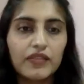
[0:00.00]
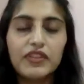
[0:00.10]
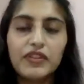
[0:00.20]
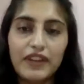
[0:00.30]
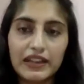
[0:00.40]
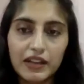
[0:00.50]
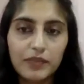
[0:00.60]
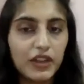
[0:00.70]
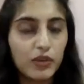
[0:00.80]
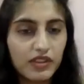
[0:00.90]
We
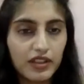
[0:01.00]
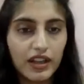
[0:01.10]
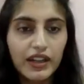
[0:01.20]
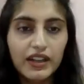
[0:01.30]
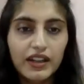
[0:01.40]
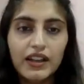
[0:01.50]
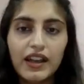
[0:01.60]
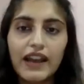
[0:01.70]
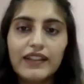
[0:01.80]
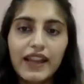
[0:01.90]
welcome you, sir,
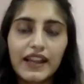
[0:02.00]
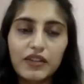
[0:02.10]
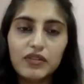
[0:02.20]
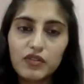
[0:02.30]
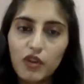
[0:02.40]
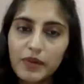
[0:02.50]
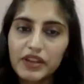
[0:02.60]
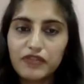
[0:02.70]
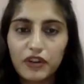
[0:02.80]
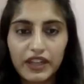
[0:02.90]
and thank you so
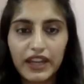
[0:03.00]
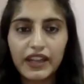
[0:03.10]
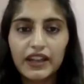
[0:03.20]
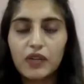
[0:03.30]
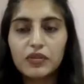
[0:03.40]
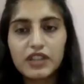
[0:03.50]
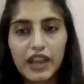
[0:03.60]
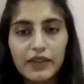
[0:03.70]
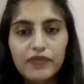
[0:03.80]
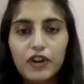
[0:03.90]
much for taking out
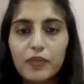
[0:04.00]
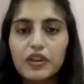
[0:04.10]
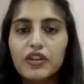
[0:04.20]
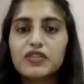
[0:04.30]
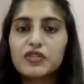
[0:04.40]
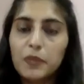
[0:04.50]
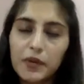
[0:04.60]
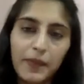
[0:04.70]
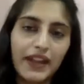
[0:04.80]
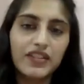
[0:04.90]
time from your
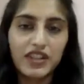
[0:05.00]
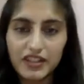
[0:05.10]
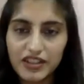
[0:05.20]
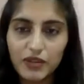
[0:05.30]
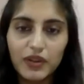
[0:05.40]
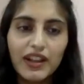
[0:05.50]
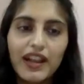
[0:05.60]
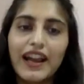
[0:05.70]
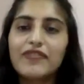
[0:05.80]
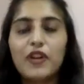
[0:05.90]
super packed schedule
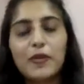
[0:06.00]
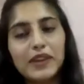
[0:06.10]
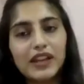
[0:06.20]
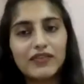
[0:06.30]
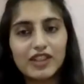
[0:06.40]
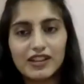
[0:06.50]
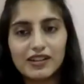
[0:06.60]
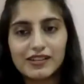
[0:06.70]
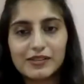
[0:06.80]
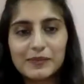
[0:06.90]
and for being with
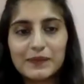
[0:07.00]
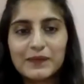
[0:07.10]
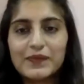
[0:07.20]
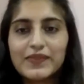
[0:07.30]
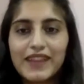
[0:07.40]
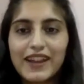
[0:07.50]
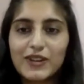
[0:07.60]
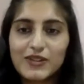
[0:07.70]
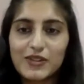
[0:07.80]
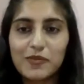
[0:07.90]
us. Thank
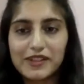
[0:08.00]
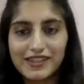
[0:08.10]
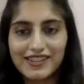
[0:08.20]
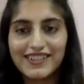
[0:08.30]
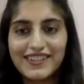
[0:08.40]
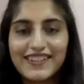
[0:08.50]
you so much, sir.